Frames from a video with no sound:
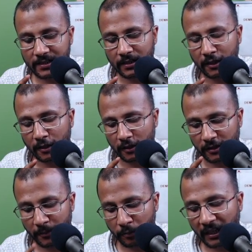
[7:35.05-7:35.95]
the
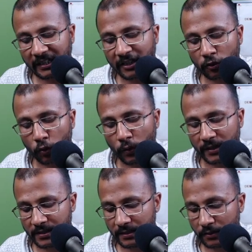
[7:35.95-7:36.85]
important thing to
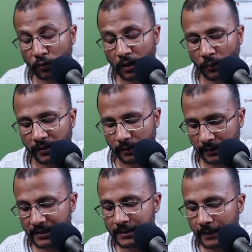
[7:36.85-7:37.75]
note down here
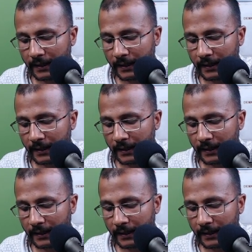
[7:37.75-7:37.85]
is,